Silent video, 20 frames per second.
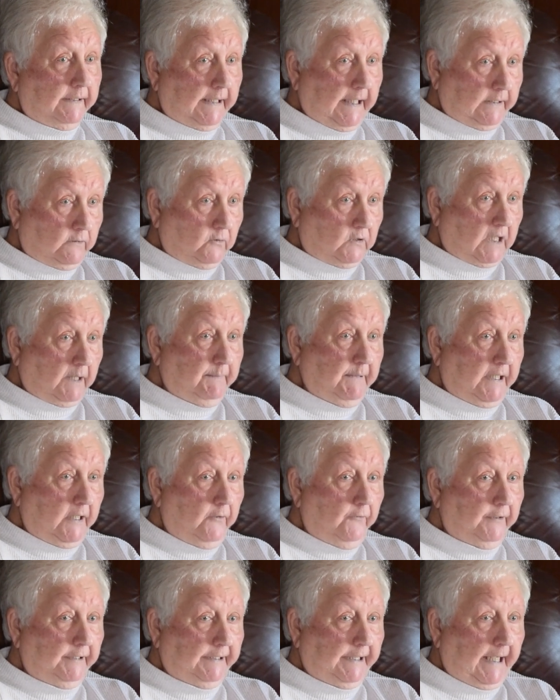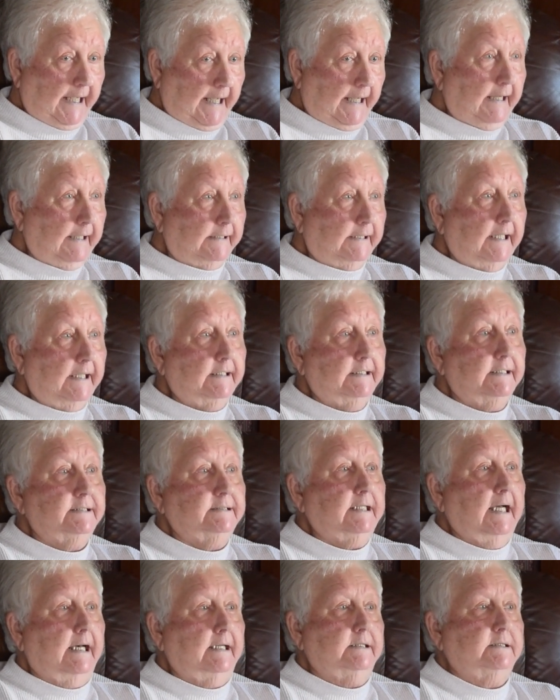They could come in here today and take this
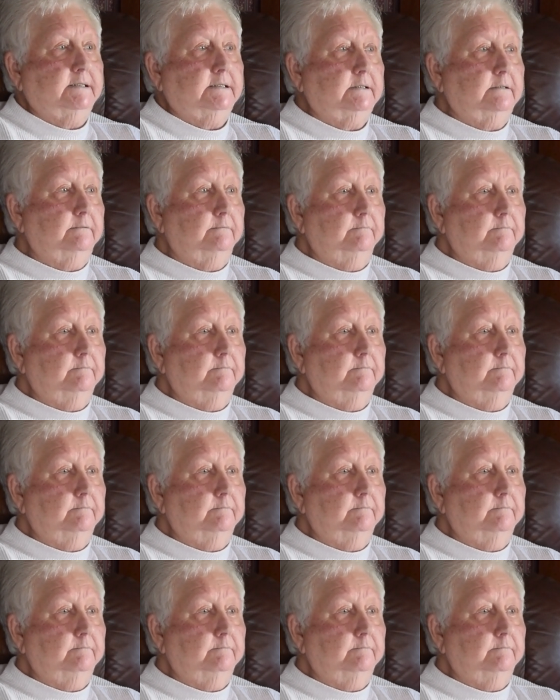house.